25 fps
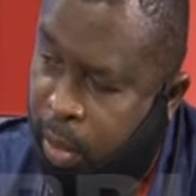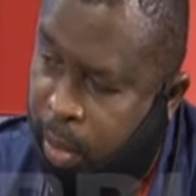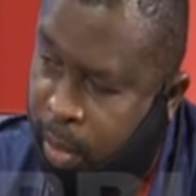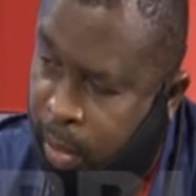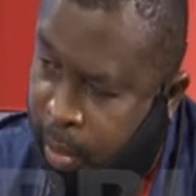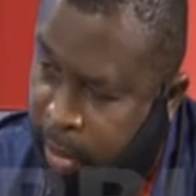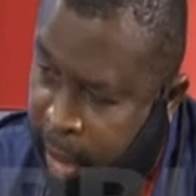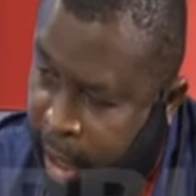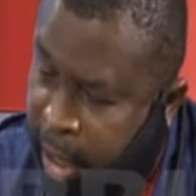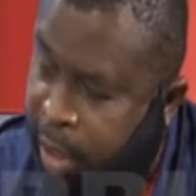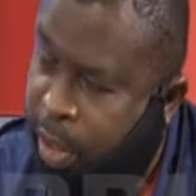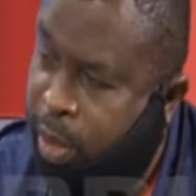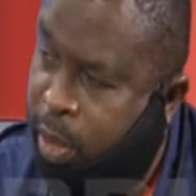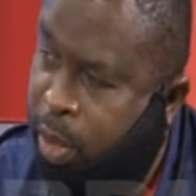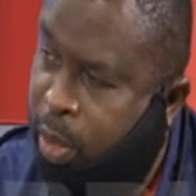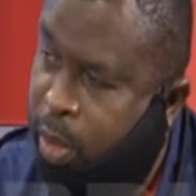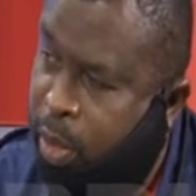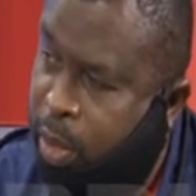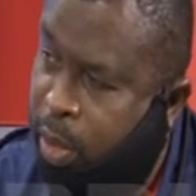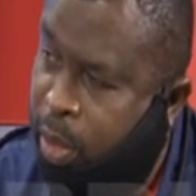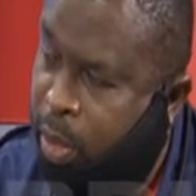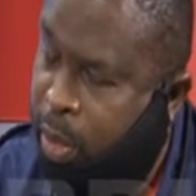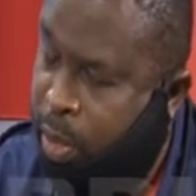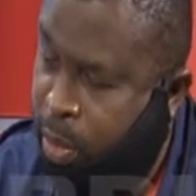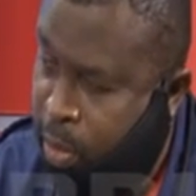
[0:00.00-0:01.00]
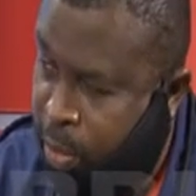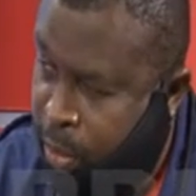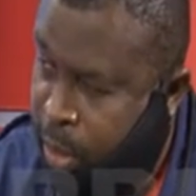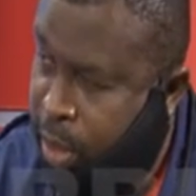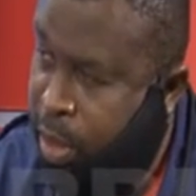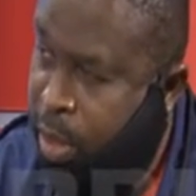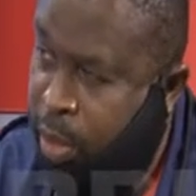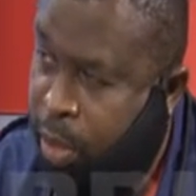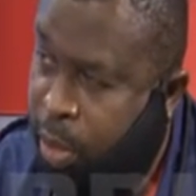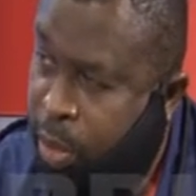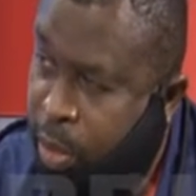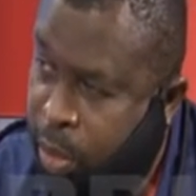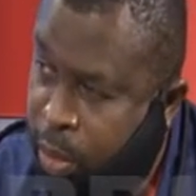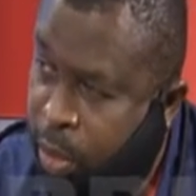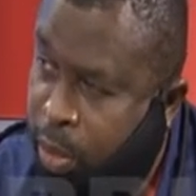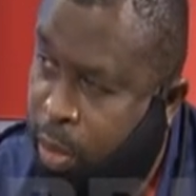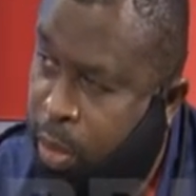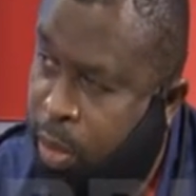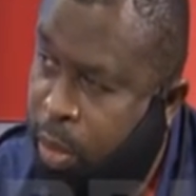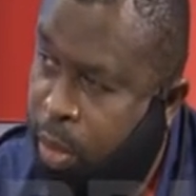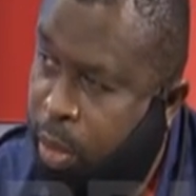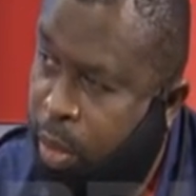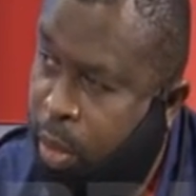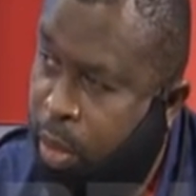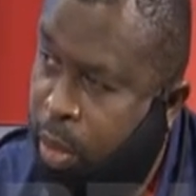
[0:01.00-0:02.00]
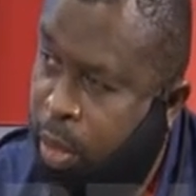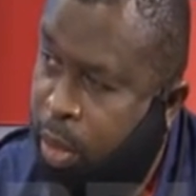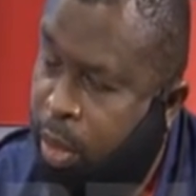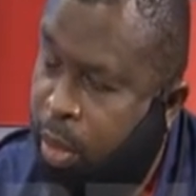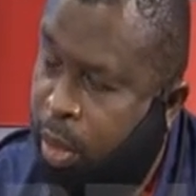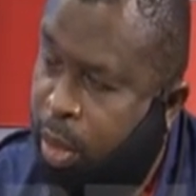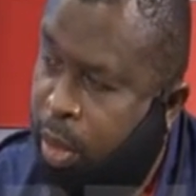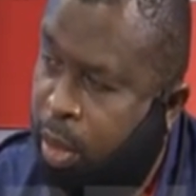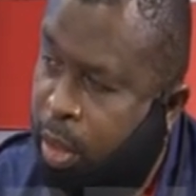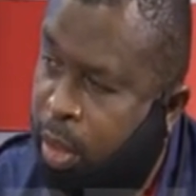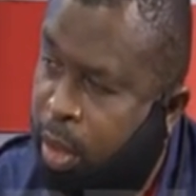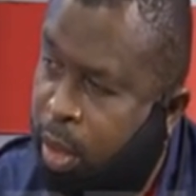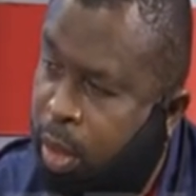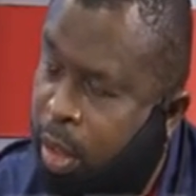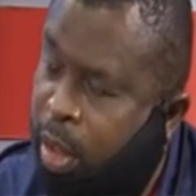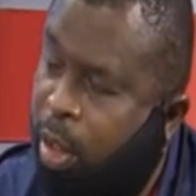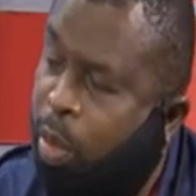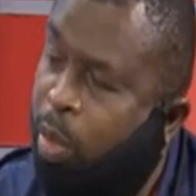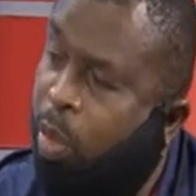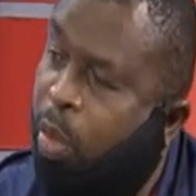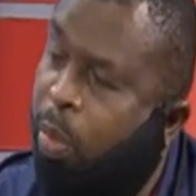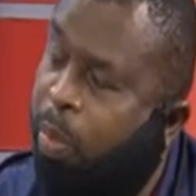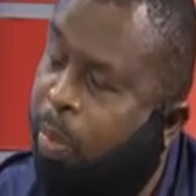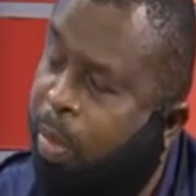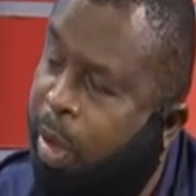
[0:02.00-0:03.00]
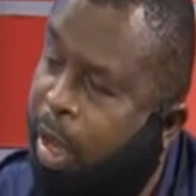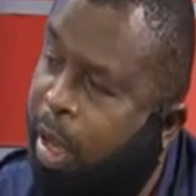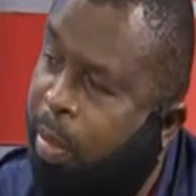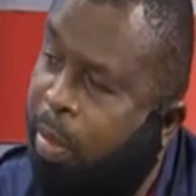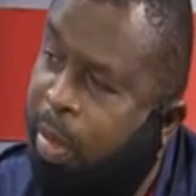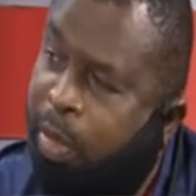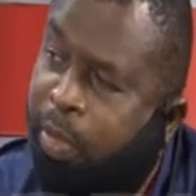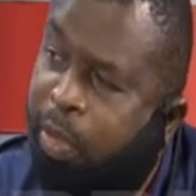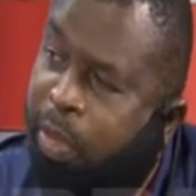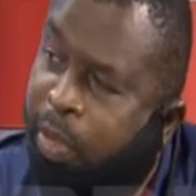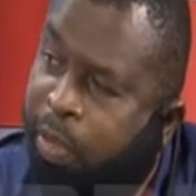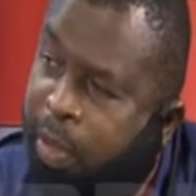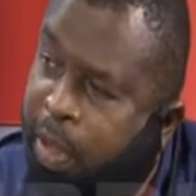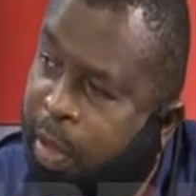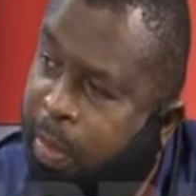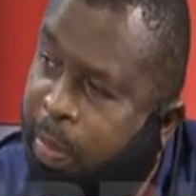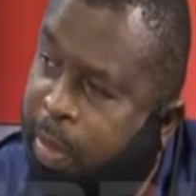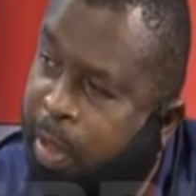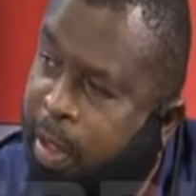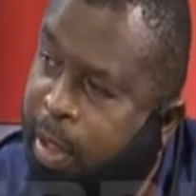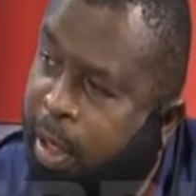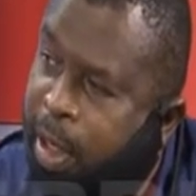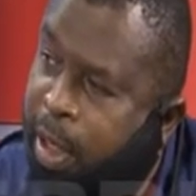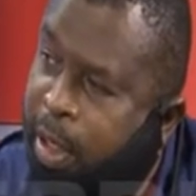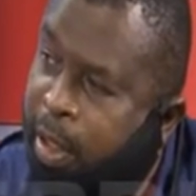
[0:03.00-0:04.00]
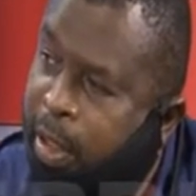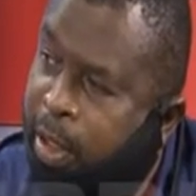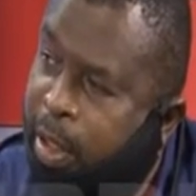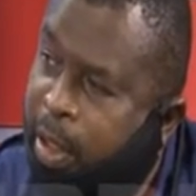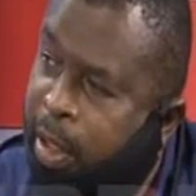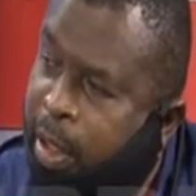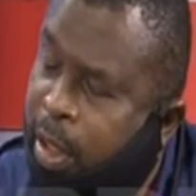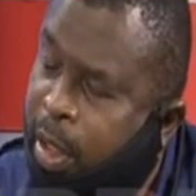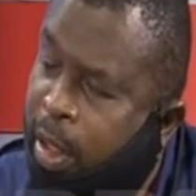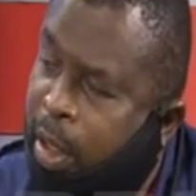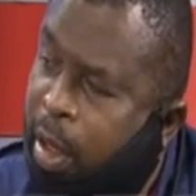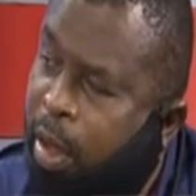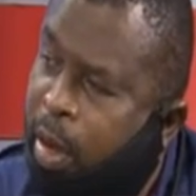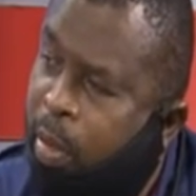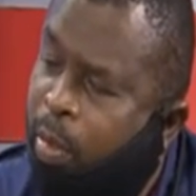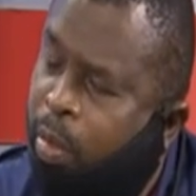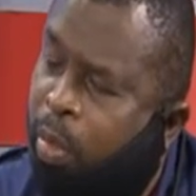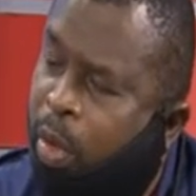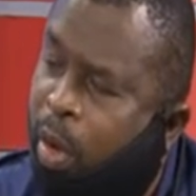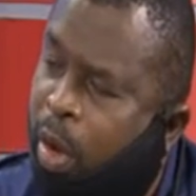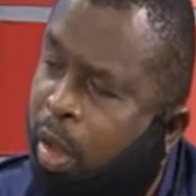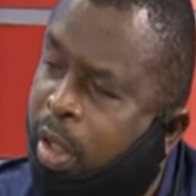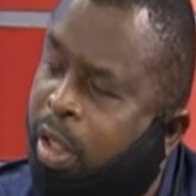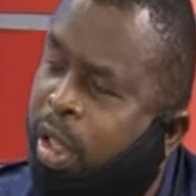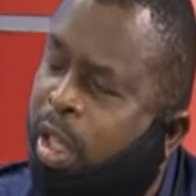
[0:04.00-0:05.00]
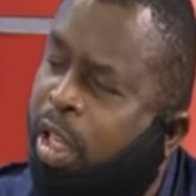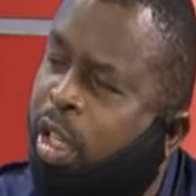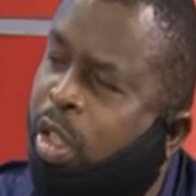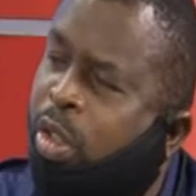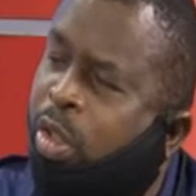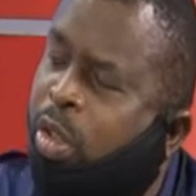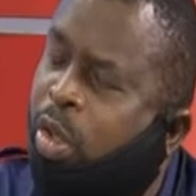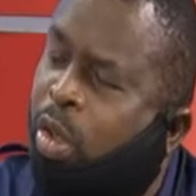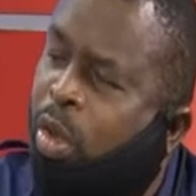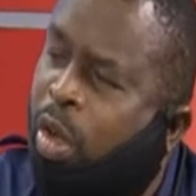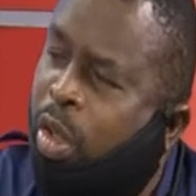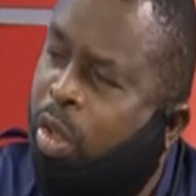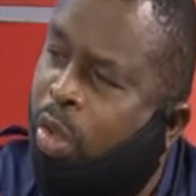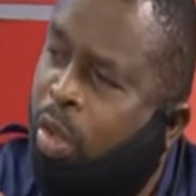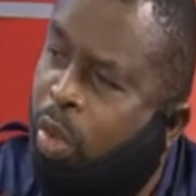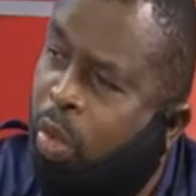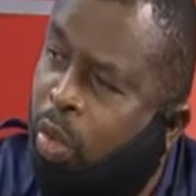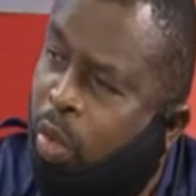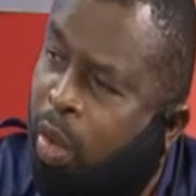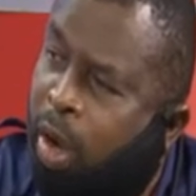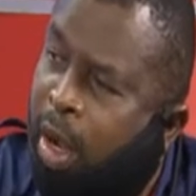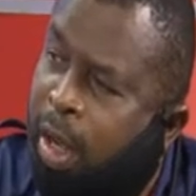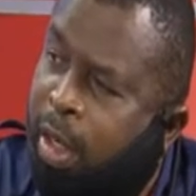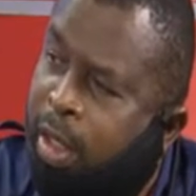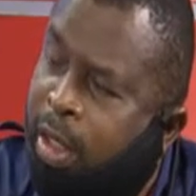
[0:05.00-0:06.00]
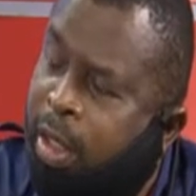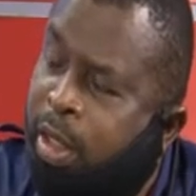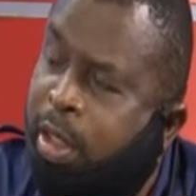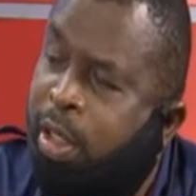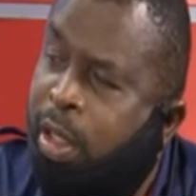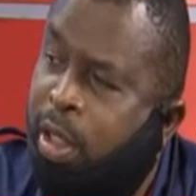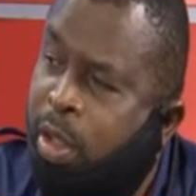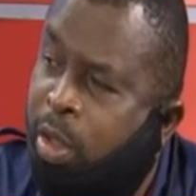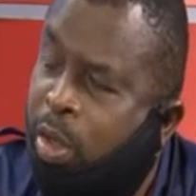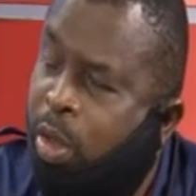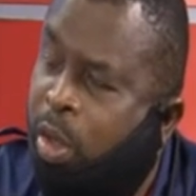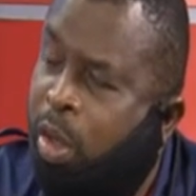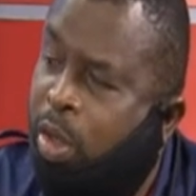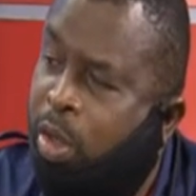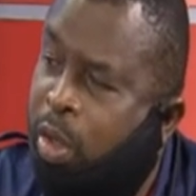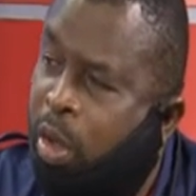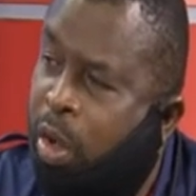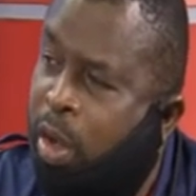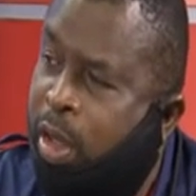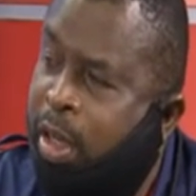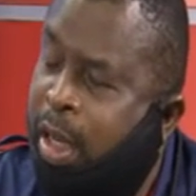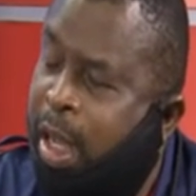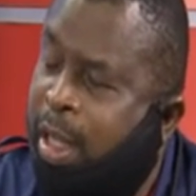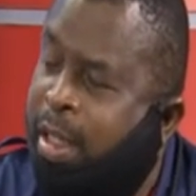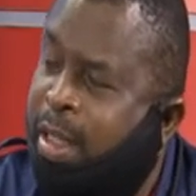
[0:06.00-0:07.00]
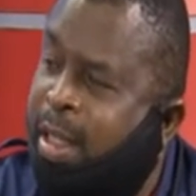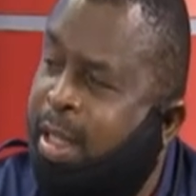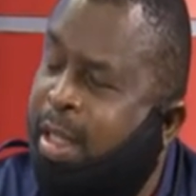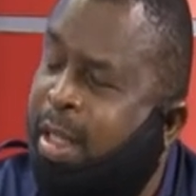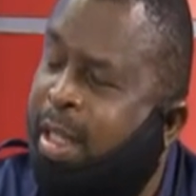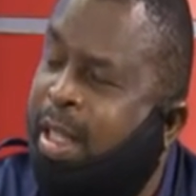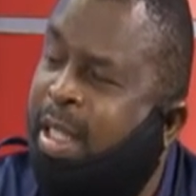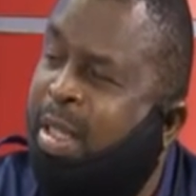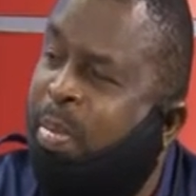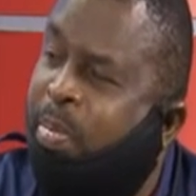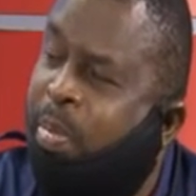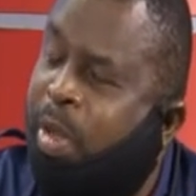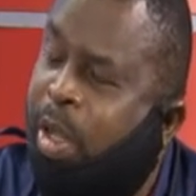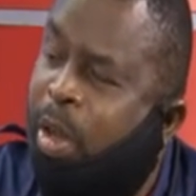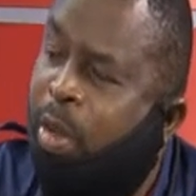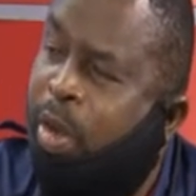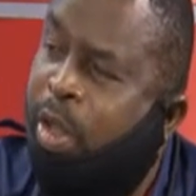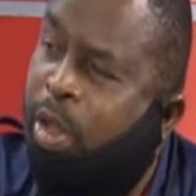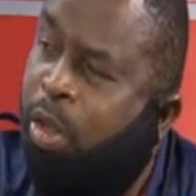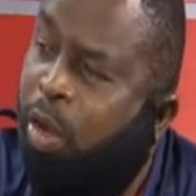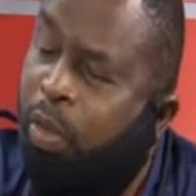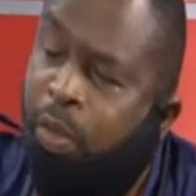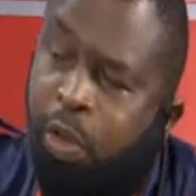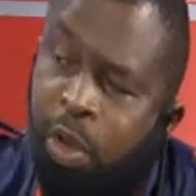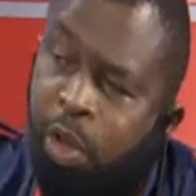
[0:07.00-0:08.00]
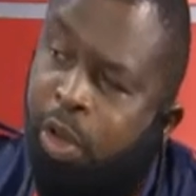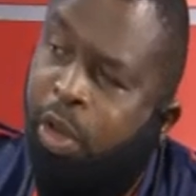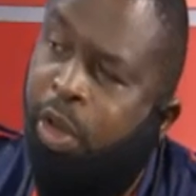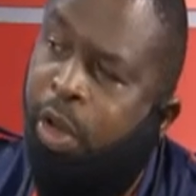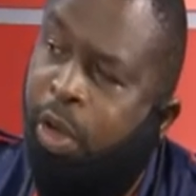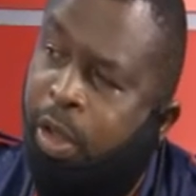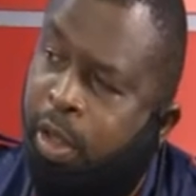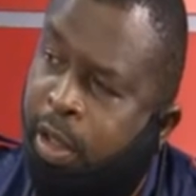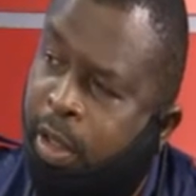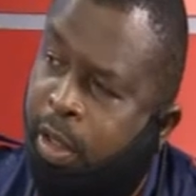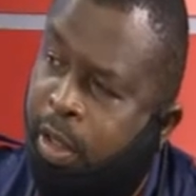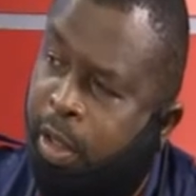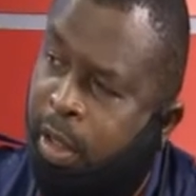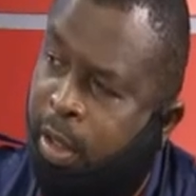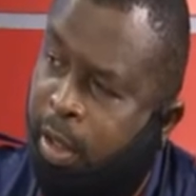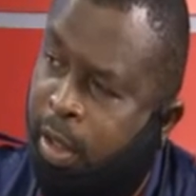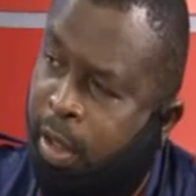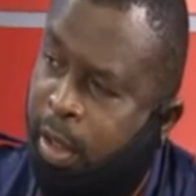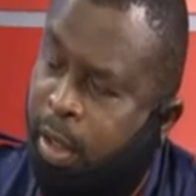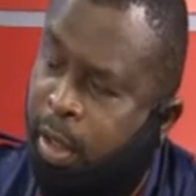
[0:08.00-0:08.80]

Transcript: my institution, which is LUT, they will pay me 50%. But injury to one is injury to all. That is the spirit of unionism